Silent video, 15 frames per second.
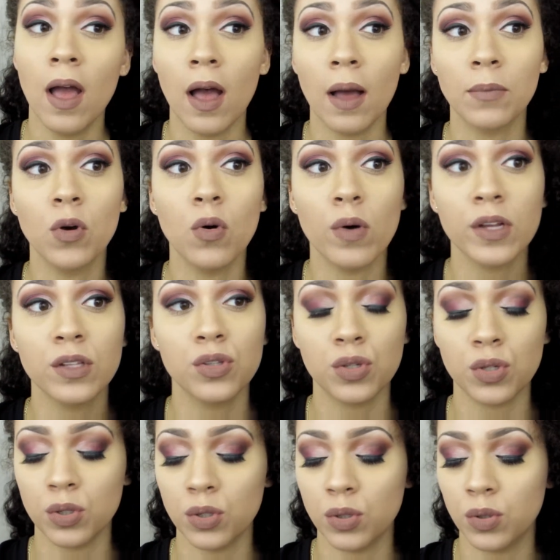I'm going
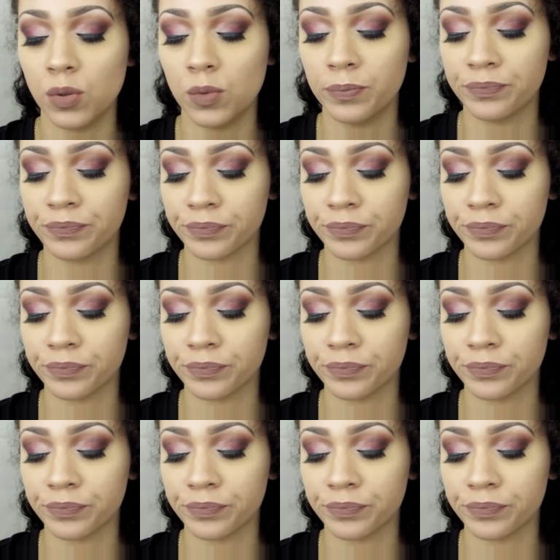to